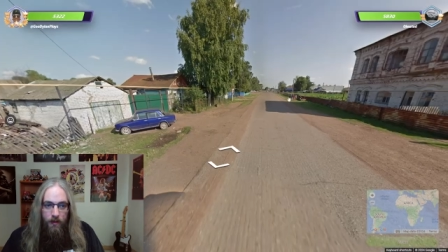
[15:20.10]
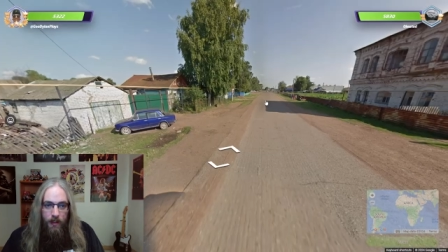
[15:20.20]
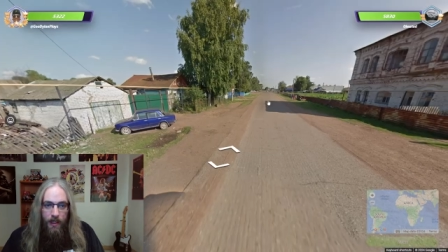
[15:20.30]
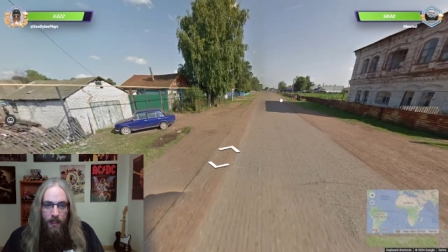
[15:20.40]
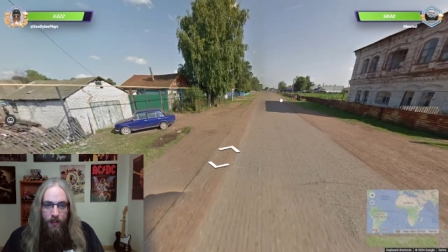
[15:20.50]

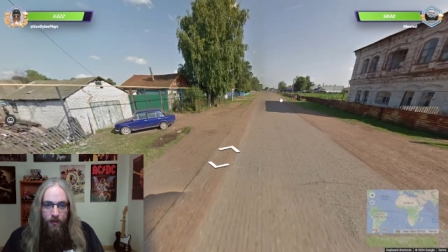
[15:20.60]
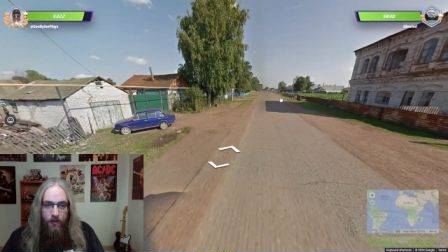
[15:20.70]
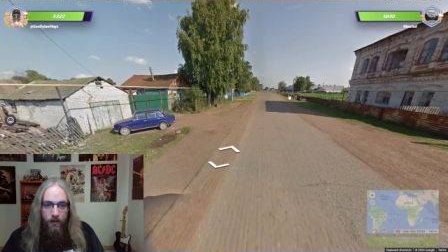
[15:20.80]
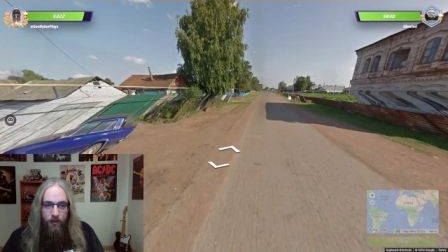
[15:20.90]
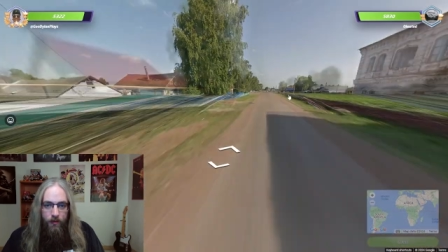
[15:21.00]
Can a
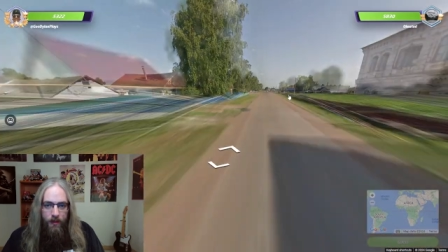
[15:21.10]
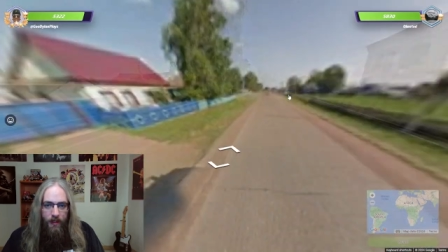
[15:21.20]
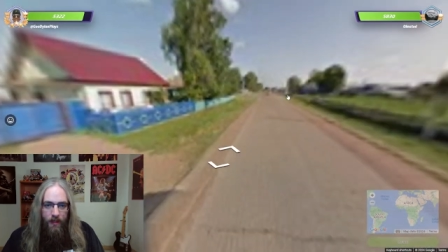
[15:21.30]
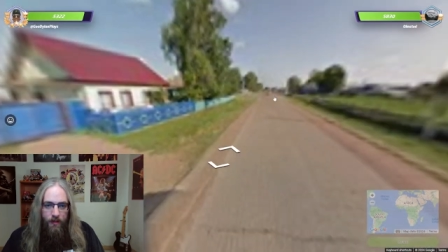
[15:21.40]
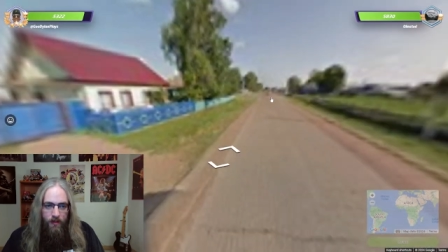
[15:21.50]
dude
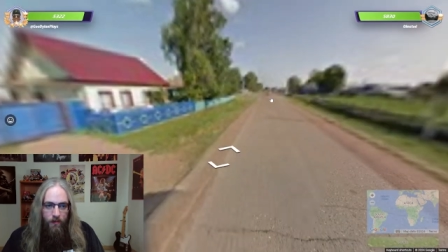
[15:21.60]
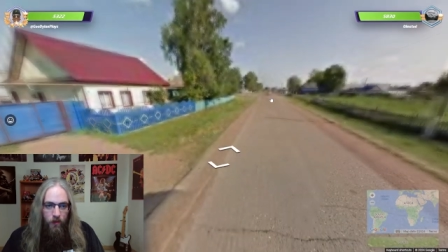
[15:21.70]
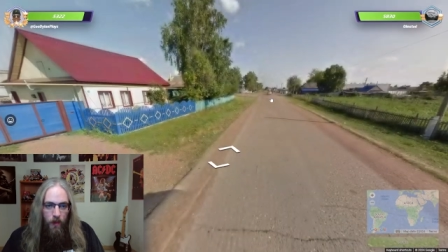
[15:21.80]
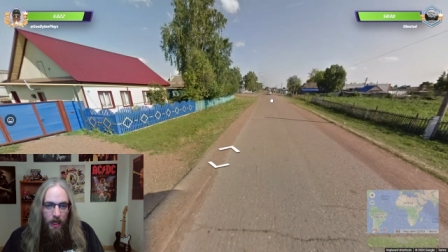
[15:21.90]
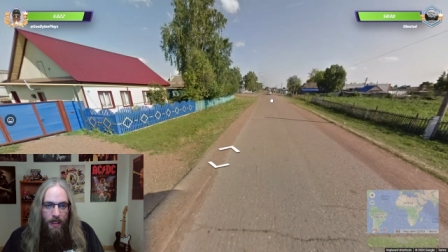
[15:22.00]
get
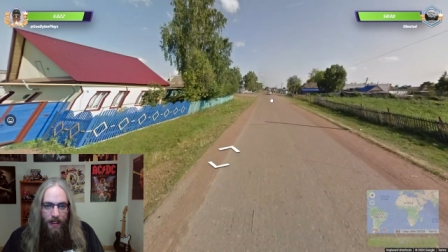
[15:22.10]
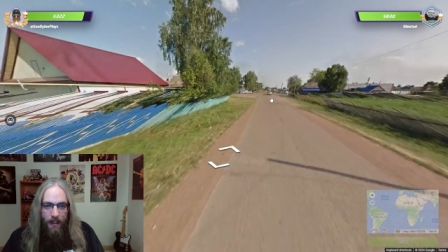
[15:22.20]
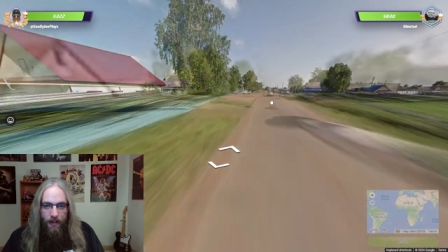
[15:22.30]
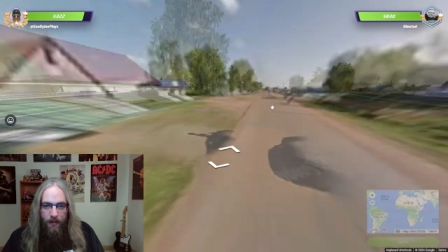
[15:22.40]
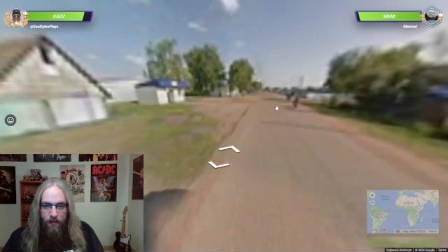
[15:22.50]
some
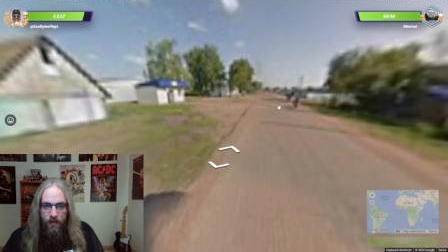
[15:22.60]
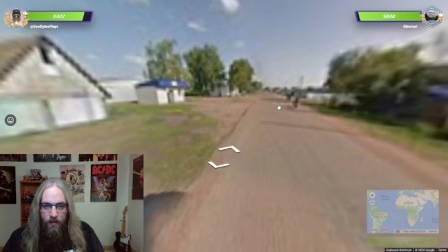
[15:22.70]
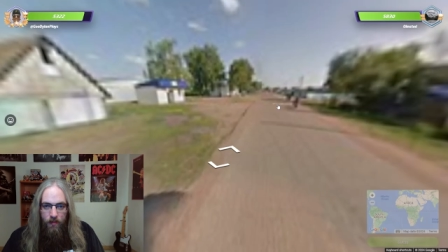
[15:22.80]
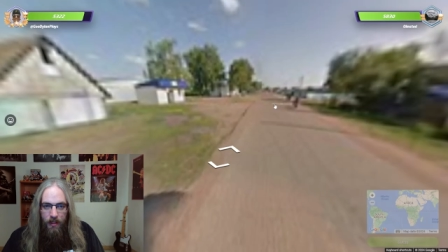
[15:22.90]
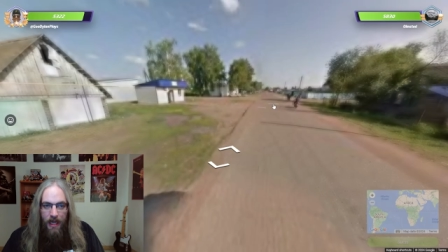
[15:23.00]
writing,
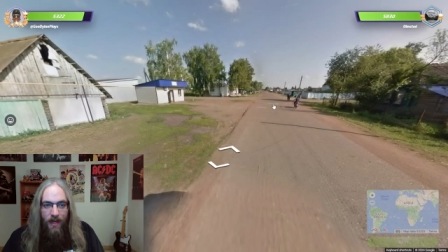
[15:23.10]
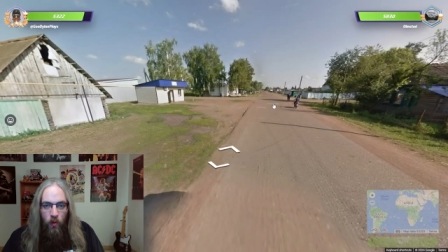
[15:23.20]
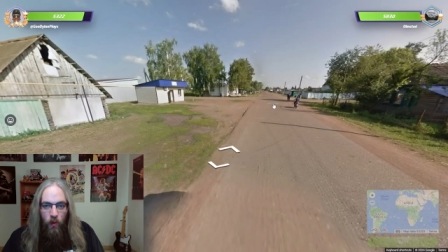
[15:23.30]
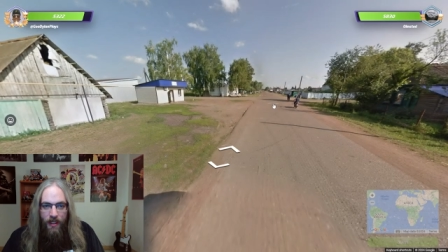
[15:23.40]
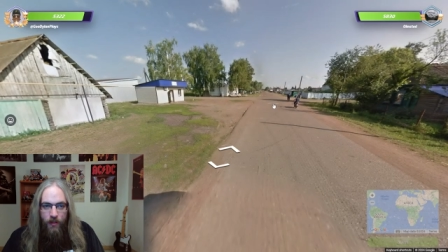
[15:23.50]
some
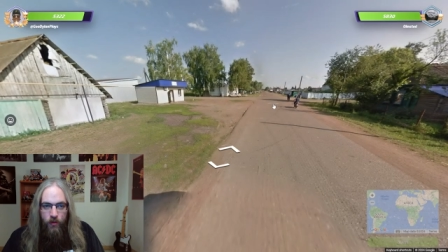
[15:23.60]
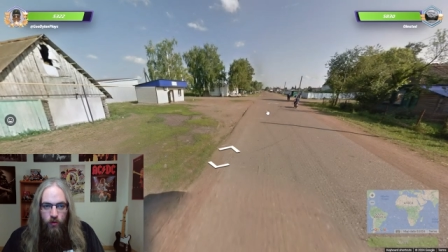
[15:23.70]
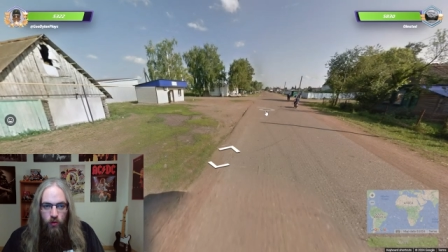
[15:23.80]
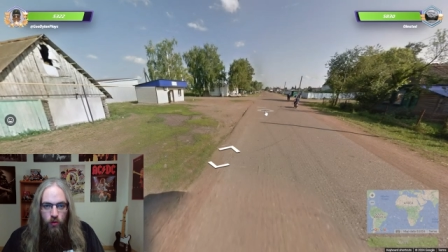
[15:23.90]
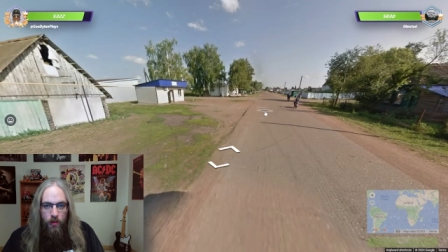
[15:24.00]

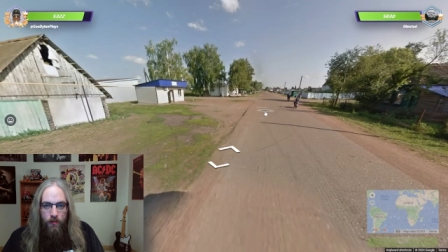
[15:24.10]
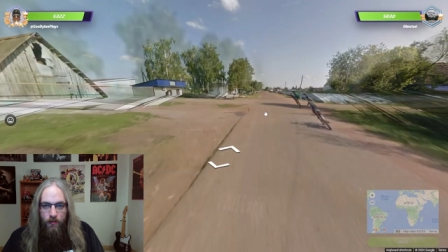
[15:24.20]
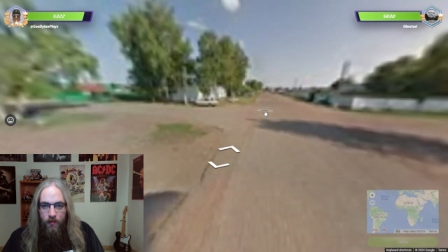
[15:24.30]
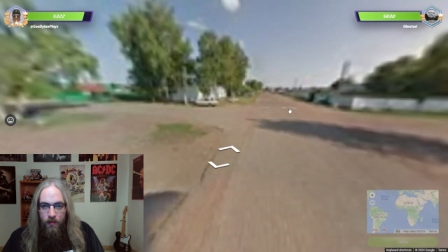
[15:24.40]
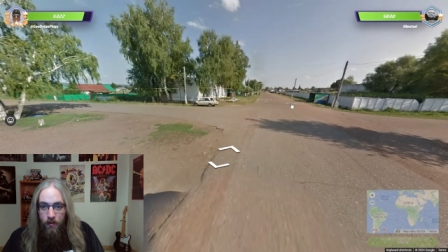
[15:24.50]
language?
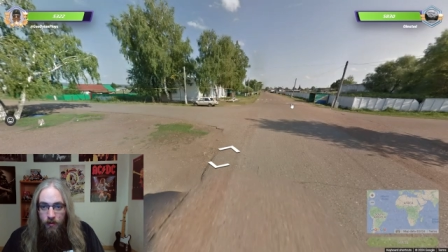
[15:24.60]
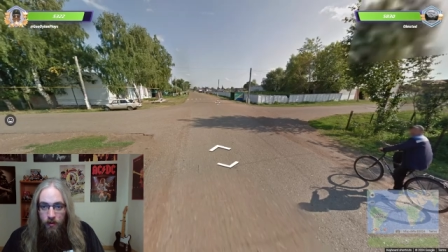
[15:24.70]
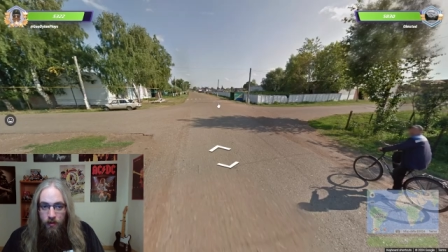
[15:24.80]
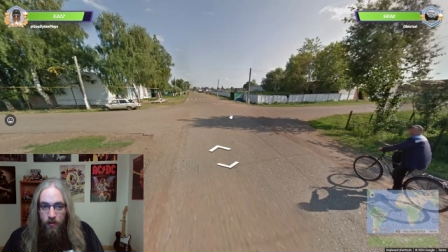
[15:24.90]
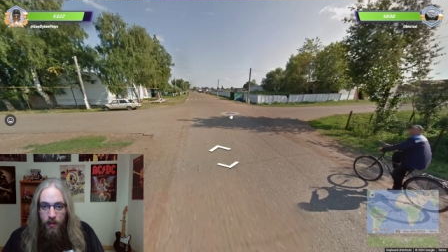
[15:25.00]

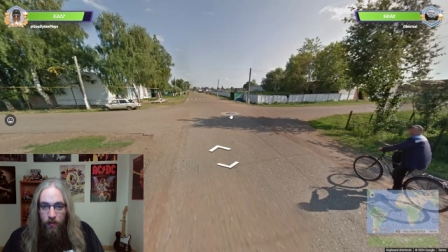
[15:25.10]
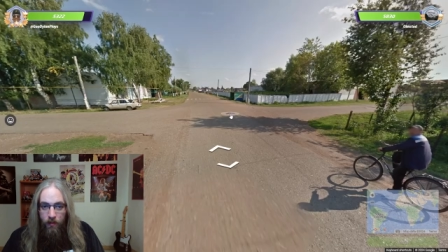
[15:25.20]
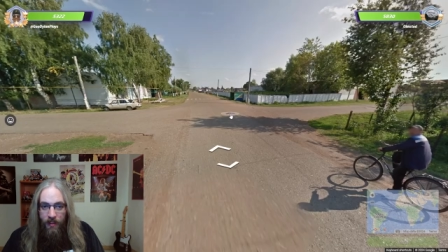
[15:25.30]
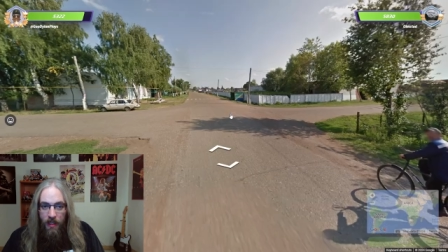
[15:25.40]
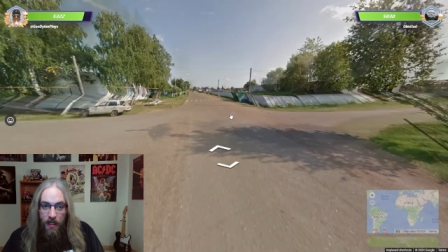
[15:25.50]
That would
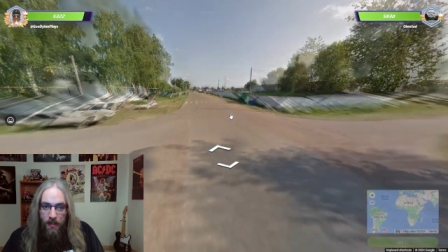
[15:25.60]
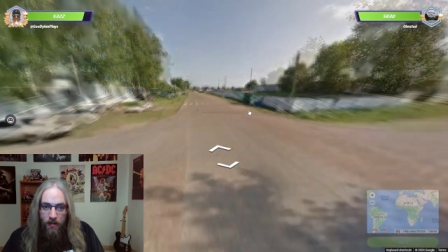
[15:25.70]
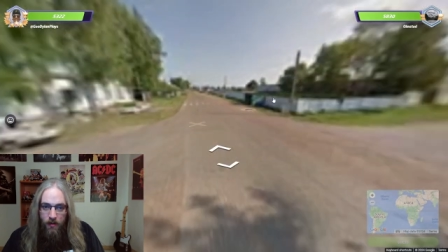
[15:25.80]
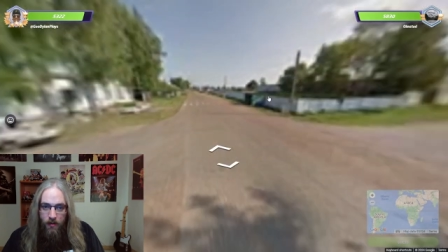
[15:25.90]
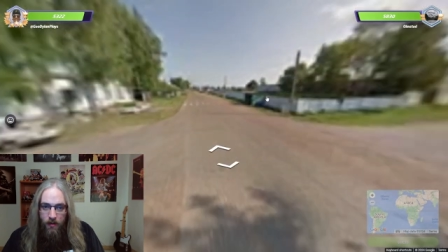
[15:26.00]
be
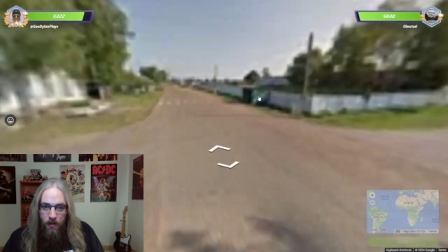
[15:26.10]
nice.